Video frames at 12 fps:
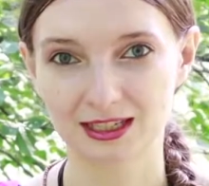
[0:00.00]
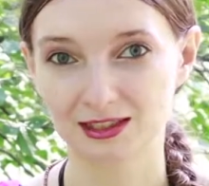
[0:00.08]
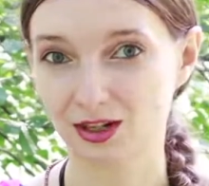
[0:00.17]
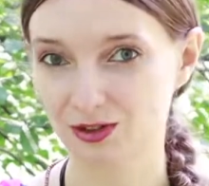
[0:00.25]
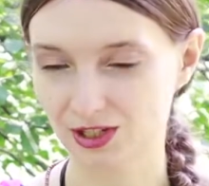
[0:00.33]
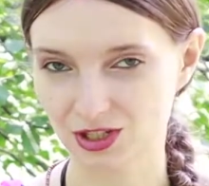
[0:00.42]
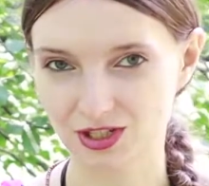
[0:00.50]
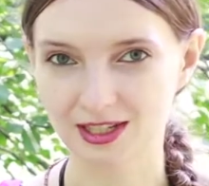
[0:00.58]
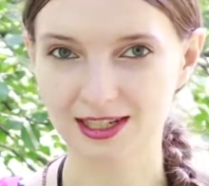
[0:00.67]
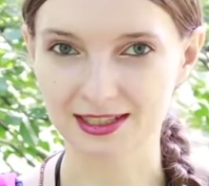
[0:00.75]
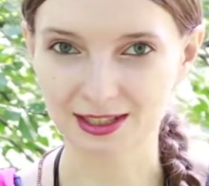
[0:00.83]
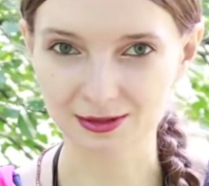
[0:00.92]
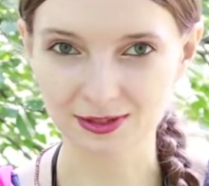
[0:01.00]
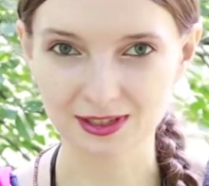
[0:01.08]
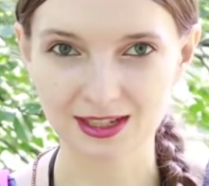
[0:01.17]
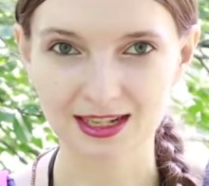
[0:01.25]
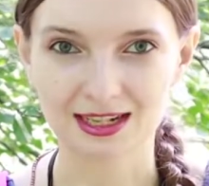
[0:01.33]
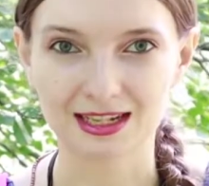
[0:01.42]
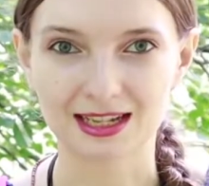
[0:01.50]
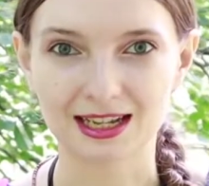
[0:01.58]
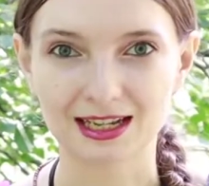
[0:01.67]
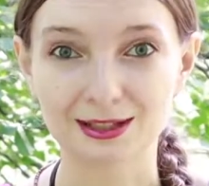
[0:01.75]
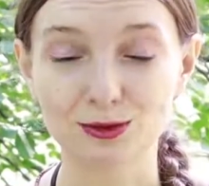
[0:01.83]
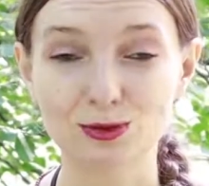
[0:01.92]
Trayodashi natives.
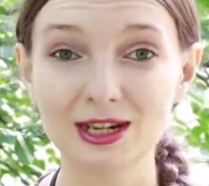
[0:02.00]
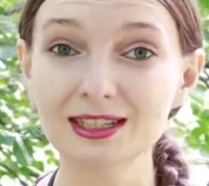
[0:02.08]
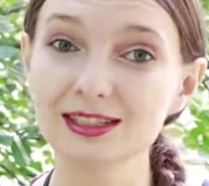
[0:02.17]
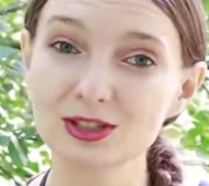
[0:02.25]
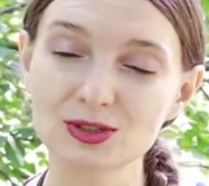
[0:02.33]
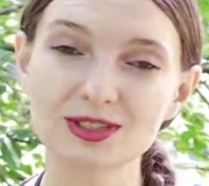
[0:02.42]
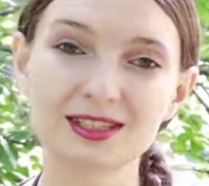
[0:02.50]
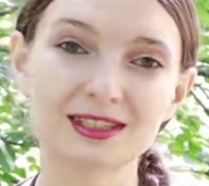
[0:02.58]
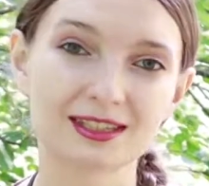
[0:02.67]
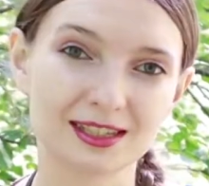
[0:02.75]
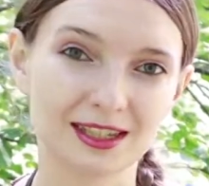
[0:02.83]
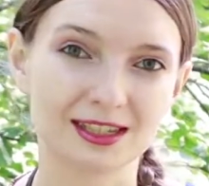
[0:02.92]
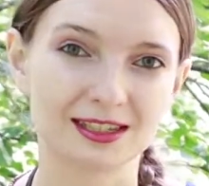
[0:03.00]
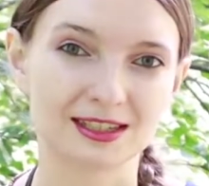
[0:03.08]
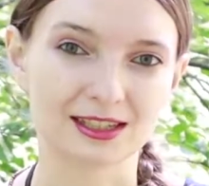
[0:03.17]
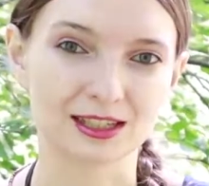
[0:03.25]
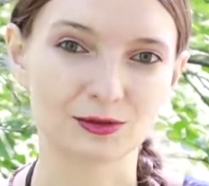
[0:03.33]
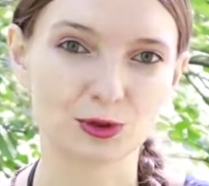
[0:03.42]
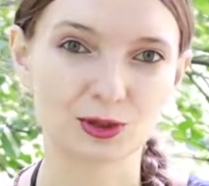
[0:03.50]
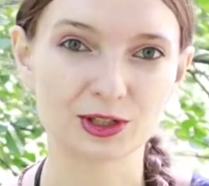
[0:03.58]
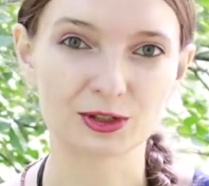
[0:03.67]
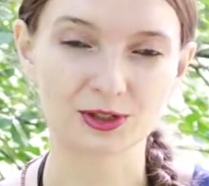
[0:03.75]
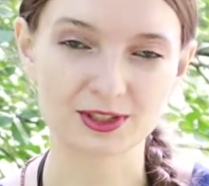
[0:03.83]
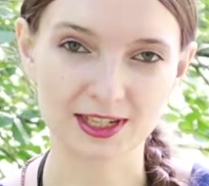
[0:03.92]
And one interesting thing, if you are
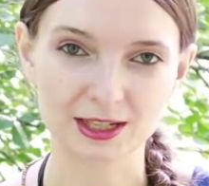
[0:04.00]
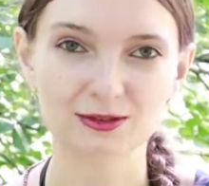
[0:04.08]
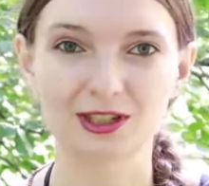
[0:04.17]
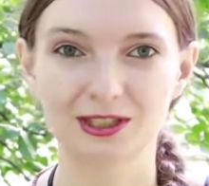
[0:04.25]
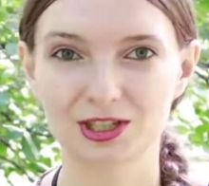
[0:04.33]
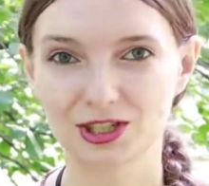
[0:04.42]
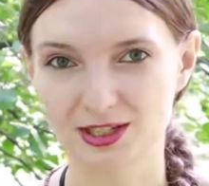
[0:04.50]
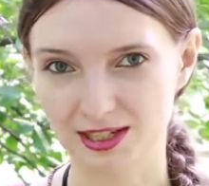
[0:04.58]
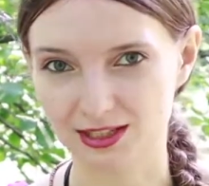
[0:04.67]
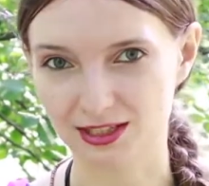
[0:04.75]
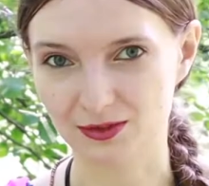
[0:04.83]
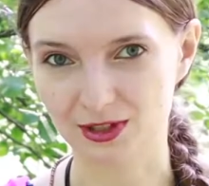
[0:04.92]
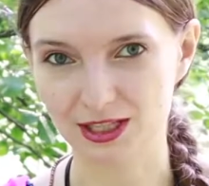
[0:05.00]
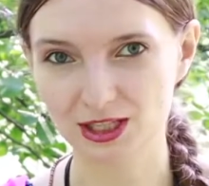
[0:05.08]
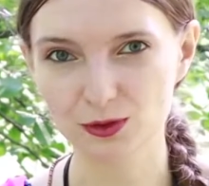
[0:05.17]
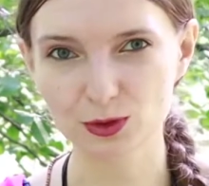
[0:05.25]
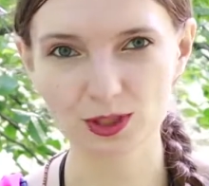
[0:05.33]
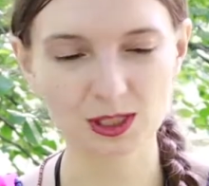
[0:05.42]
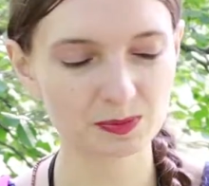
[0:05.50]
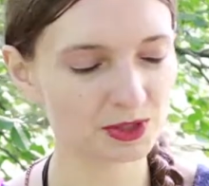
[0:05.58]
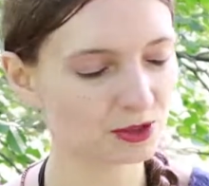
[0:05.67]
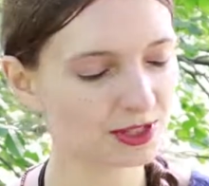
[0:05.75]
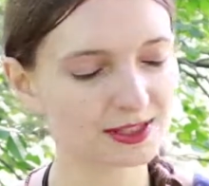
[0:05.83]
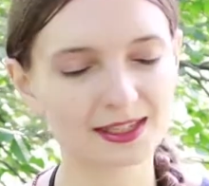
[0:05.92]
yourself Trayodashi native and if you
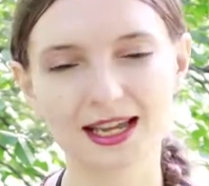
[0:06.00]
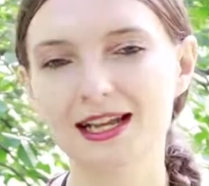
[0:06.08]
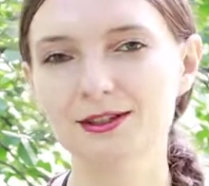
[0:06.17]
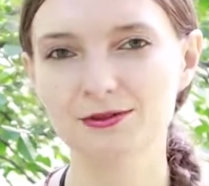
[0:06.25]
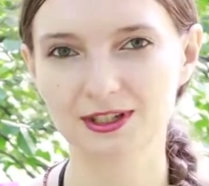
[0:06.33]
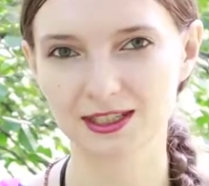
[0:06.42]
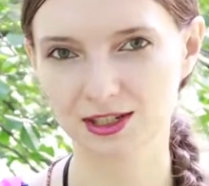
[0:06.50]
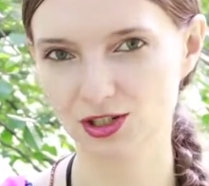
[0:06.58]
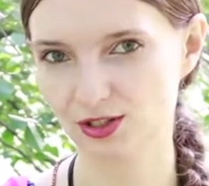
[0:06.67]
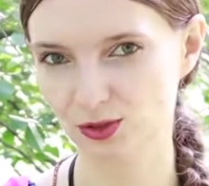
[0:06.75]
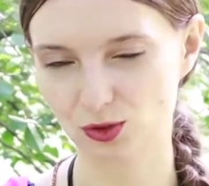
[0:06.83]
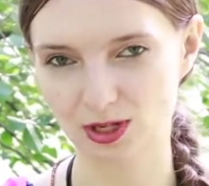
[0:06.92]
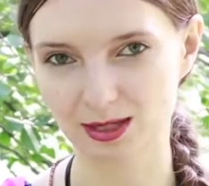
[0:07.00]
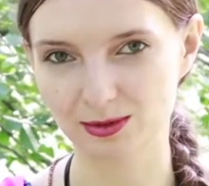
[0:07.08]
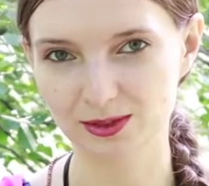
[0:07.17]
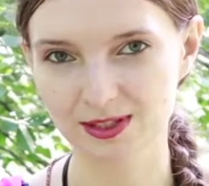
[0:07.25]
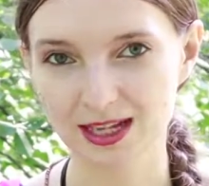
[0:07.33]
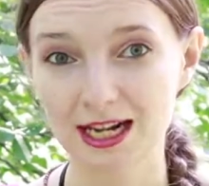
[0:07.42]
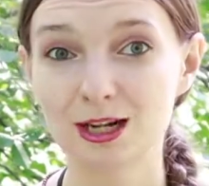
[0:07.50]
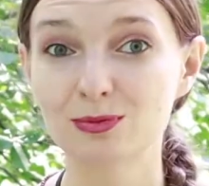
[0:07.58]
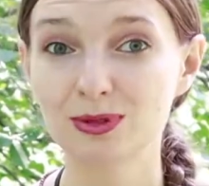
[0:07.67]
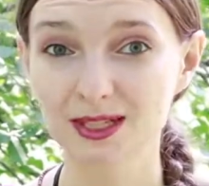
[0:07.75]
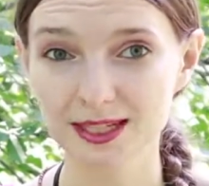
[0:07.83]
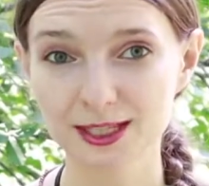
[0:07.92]
experience any financial troubles,
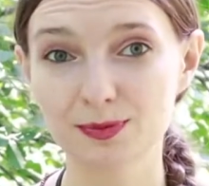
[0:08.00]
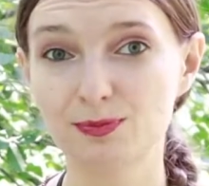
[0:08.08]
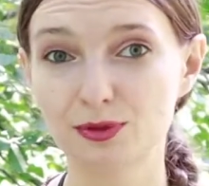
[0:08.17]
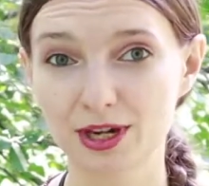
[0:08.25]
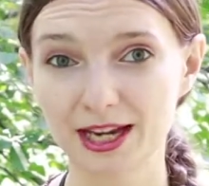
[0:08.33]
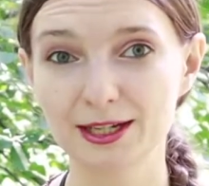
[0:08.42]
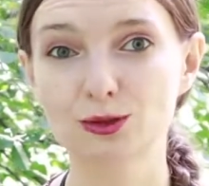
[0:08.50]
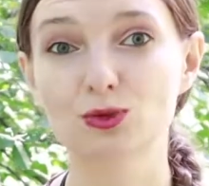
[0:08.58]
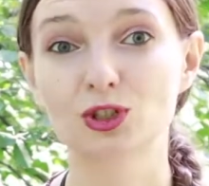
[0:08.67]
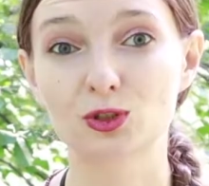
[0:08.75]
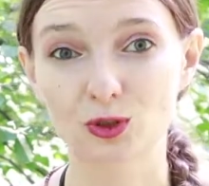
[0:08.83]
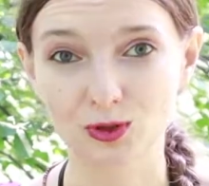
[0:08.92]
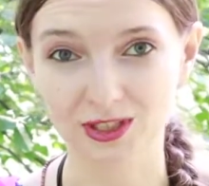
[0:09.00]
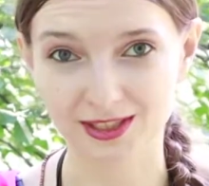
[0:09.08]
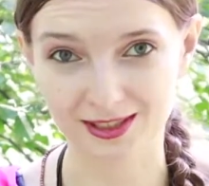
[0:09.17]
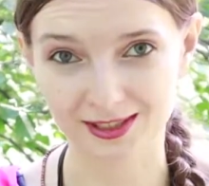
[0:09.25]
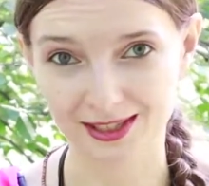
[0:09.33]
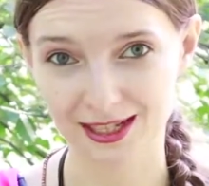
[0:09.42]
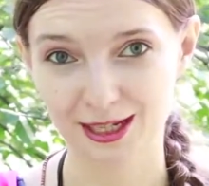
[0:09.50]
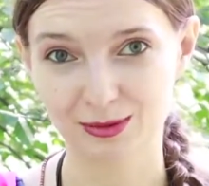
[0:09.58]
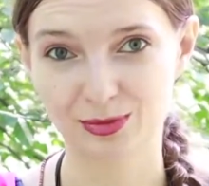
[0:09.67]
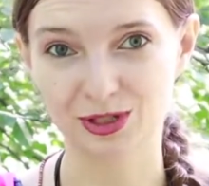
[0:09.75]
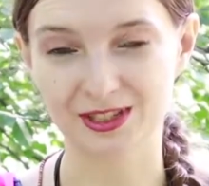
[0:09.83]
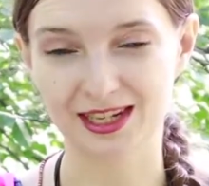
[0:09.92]
please pray to the goddess
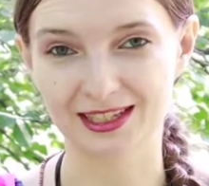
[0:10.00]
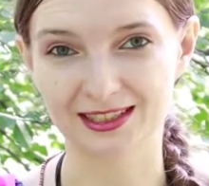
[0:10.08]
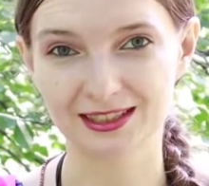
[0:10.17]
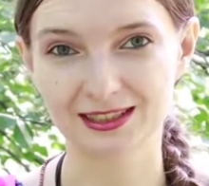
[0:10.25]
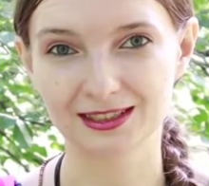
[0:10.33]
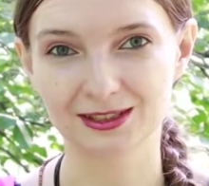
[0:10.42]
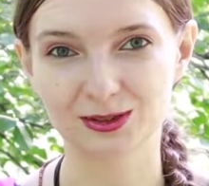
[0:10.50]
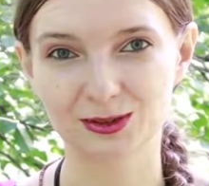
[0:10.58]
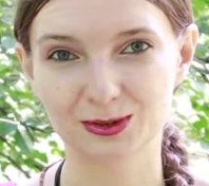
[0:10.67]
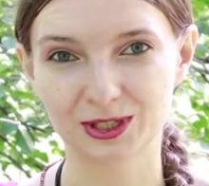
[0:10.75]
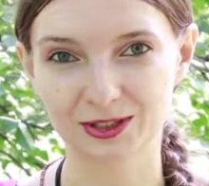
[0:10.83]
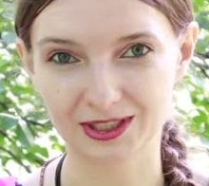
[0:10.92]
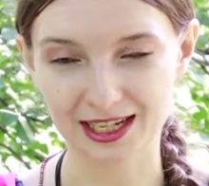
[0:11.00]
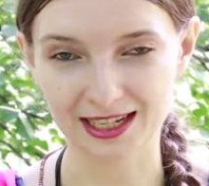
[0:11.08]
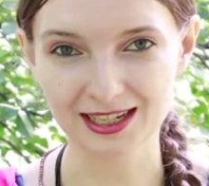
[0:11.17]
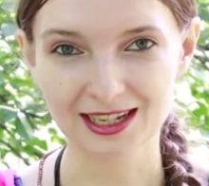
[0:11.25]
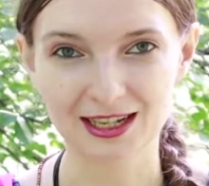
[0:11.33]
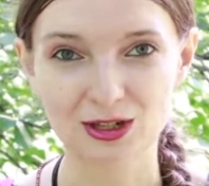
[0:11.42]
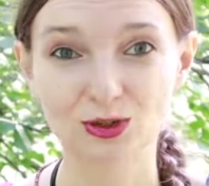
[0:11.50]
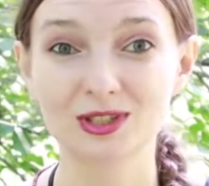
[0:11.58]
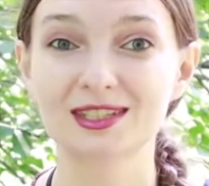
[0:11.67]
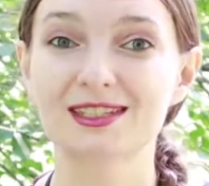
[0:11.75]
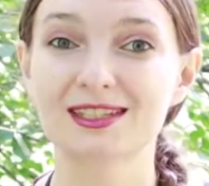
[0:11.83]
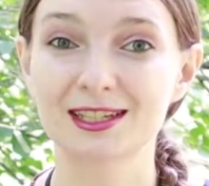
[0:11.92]
presiding your lunar day,
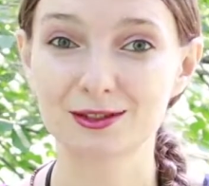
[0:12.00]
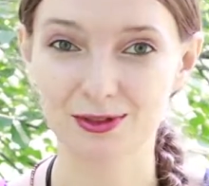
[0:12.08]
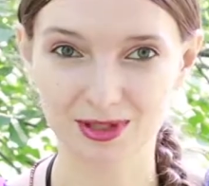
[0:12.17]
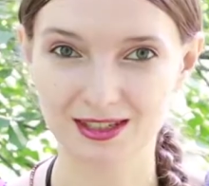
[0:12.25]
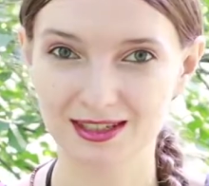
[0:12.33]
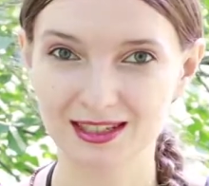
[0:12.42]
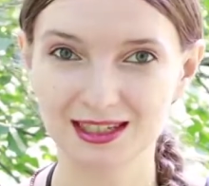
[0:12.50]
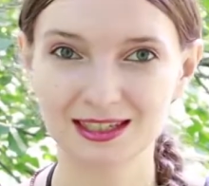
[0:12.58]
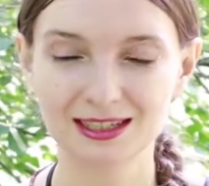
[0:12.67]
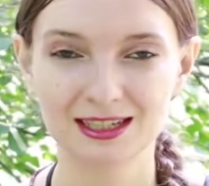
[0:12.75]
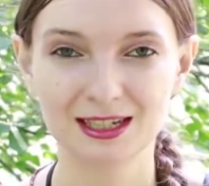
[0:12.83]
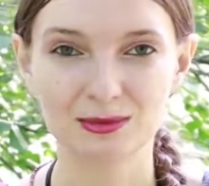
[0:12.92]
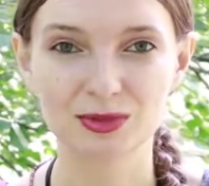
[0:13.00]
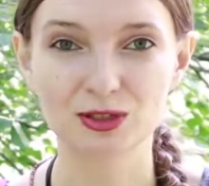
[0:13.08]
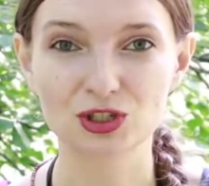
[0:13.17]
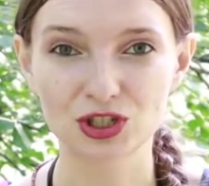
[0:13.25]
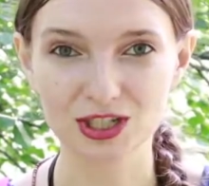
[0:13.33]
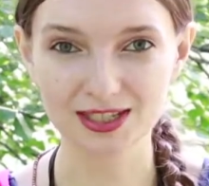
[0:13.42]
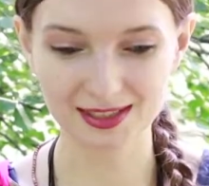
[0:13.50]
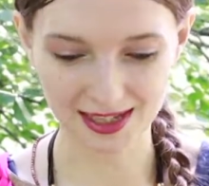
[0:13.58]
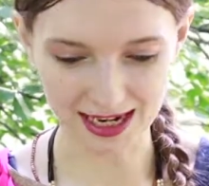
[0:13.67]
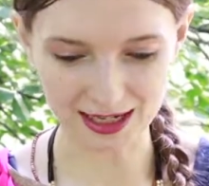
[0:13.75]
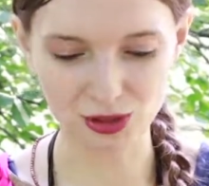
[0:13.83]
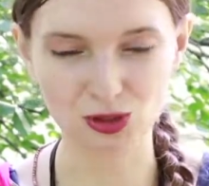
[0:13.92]
Goddess Sarvamangala, because she is the
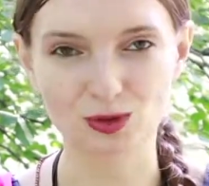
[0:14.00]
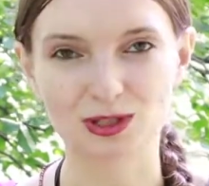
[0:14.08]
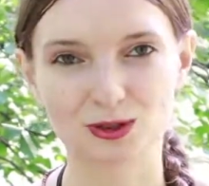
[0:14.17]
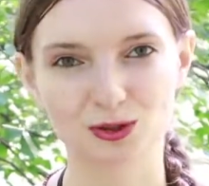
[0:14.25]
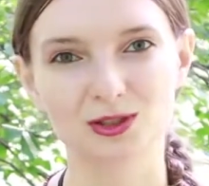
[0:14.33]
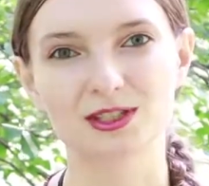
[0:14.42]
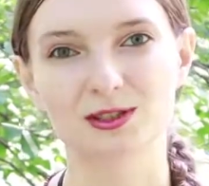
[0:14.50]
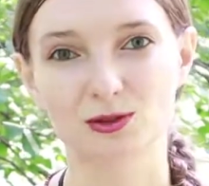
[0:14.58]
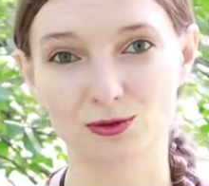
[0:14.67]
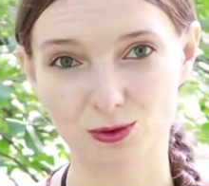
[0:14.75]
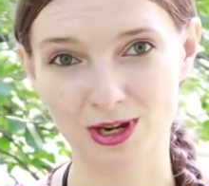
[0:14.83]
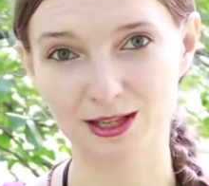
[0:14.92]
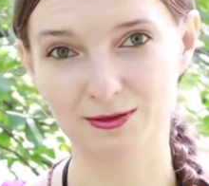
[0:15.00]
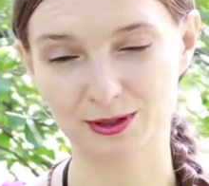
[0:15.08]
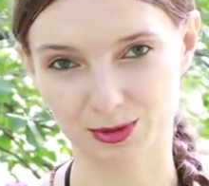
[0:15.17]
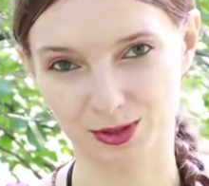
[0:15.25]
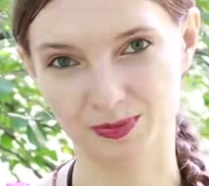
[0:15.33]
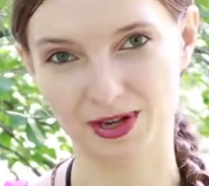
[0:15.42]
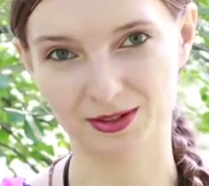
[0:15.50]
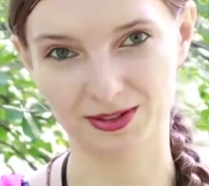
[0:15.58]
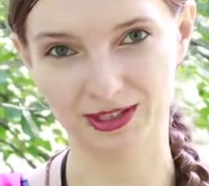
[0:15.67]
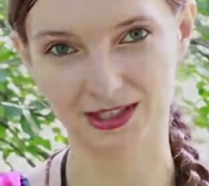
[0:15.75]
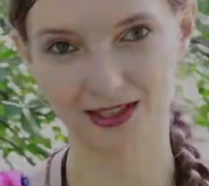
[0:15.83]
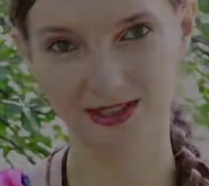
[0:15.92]
actual goddess of wealth and
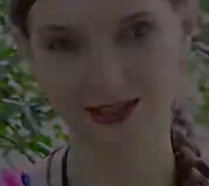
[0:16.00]
prosperity.